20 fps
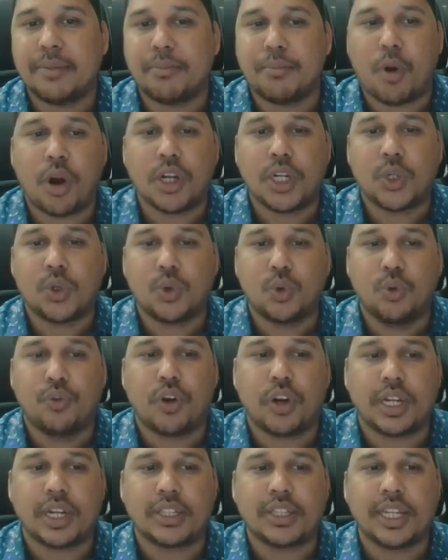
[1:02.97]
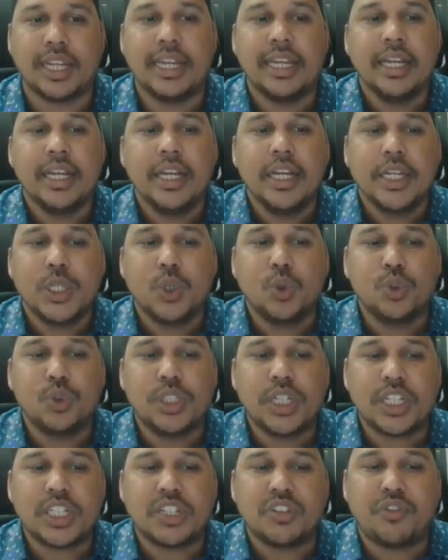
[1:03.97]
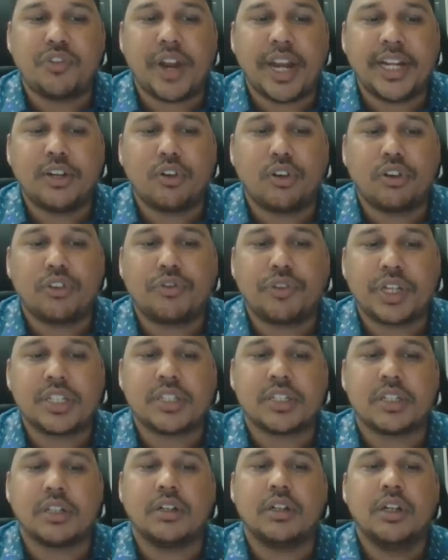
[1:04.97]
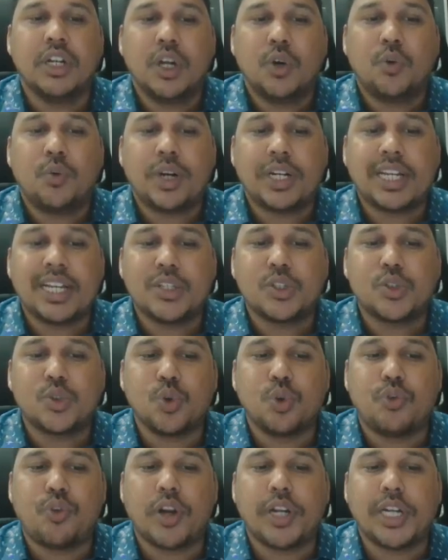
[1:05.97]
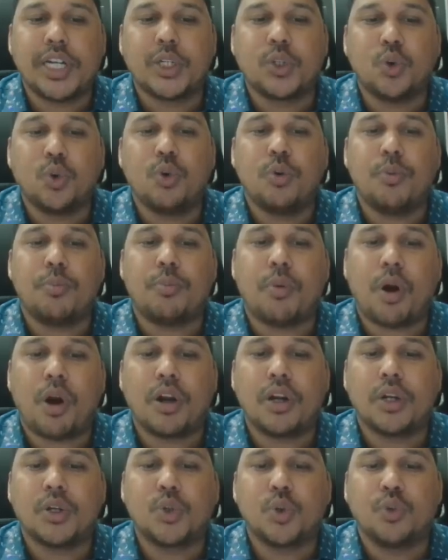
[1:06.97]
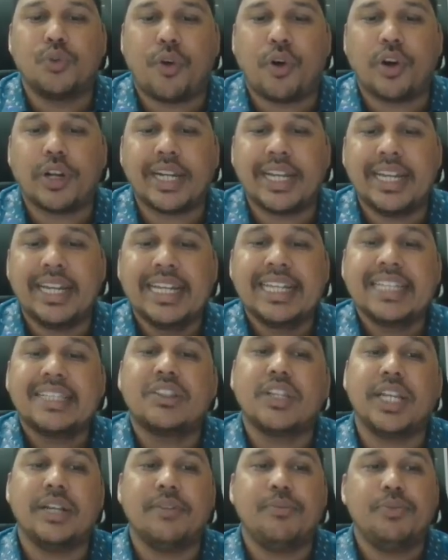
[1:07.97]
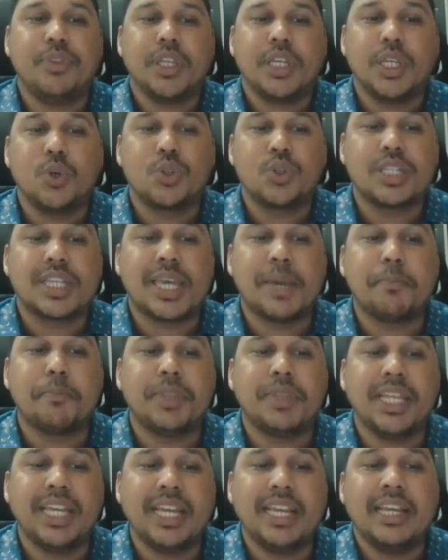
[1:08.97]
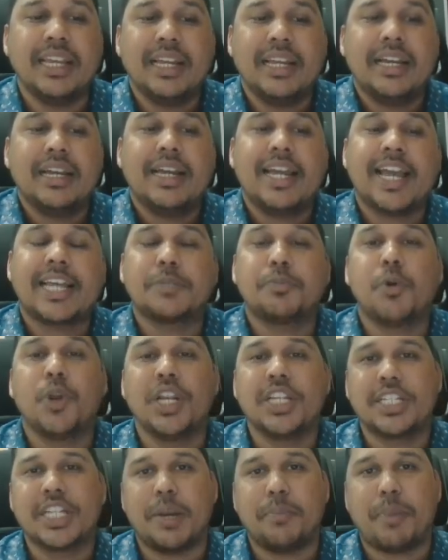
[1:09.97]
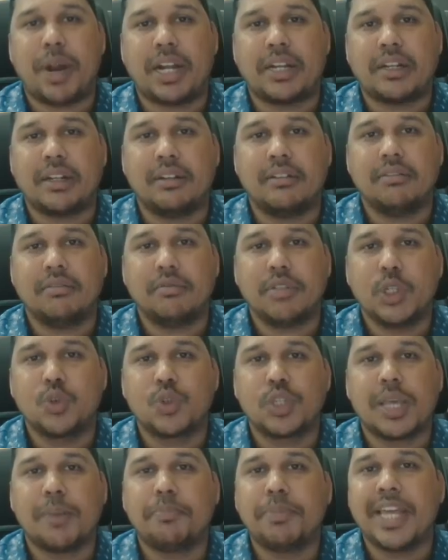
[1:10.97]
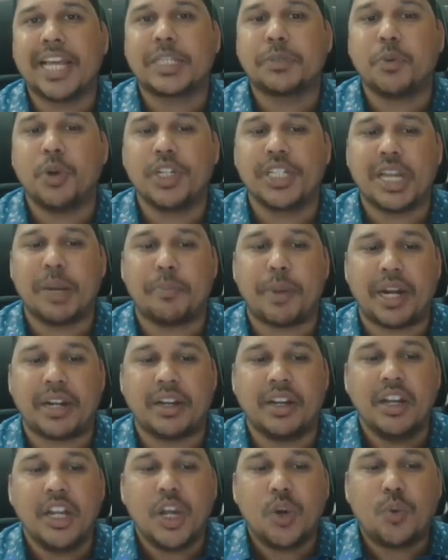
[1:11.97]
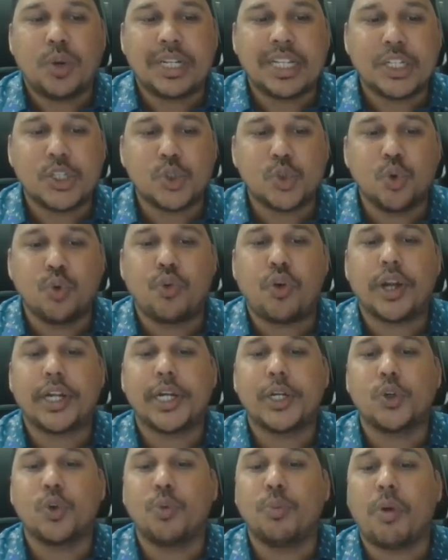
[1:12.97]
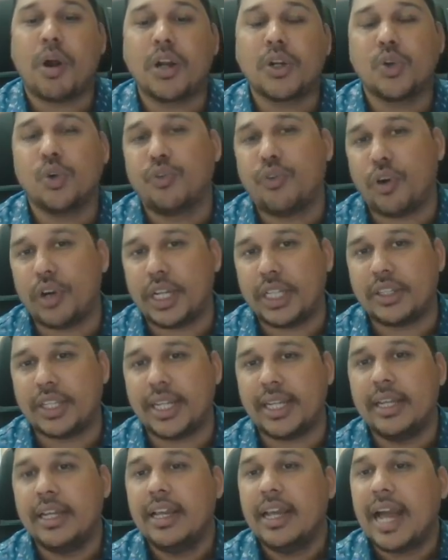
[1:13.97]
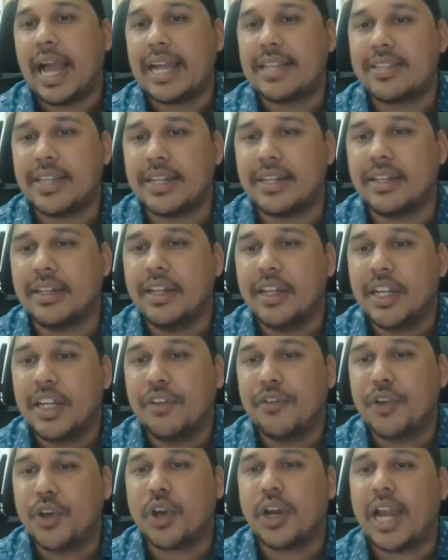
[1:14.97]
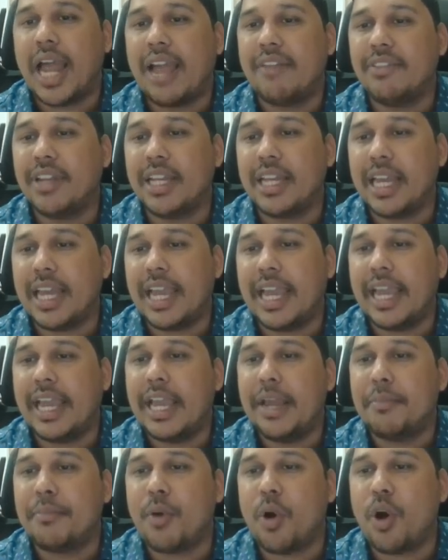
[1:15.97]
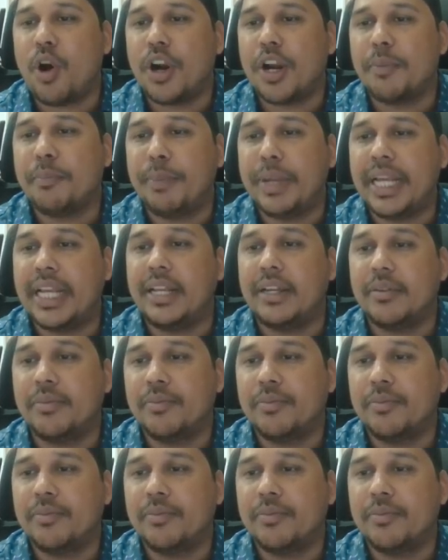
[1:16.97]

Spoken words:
mod 243, you just find out first what is 242 mod 243. You skip the exponential part. You skip the exponential part. What is 242 mod 243? I said if you are having a mod b,